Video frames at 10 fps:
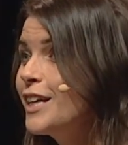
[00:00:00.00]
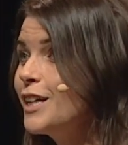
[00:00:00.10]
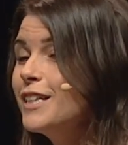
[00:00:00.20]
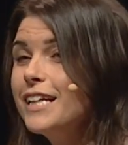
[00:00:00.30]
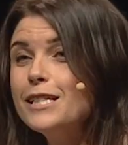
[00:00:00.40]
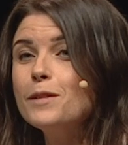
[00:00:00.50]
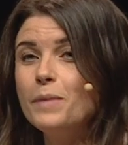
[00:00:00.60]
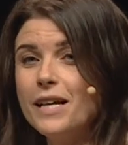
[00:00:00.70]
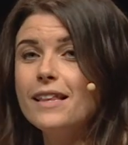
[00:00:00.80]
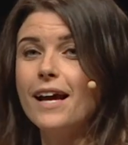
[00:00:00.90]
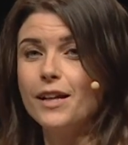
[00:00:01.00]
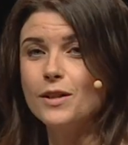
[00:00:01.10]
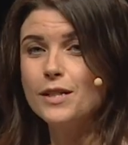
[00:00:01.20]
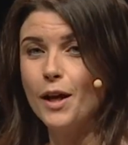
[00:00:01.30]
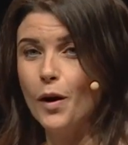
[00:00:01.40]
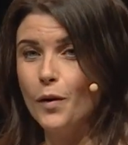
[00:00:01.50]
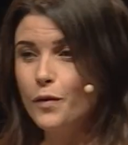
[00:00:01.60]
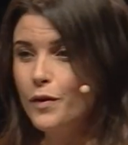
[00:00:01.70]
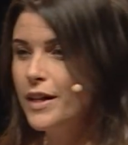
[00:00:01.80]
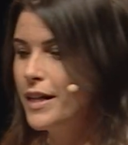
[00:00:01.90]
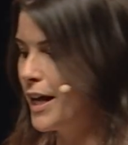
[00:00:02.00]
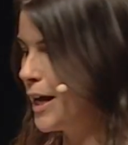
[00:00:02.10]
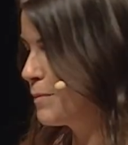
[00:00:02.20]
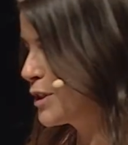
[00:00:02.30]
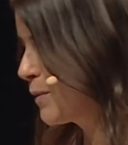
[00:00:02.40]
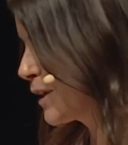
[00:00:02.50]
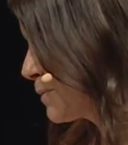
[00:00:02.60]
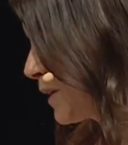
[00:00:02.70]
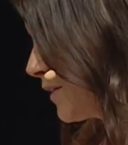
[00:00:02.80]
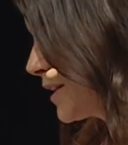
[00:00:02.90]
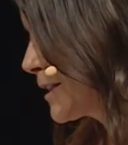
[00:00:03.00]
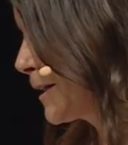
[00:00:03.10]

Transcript: You need to be there yourself to experience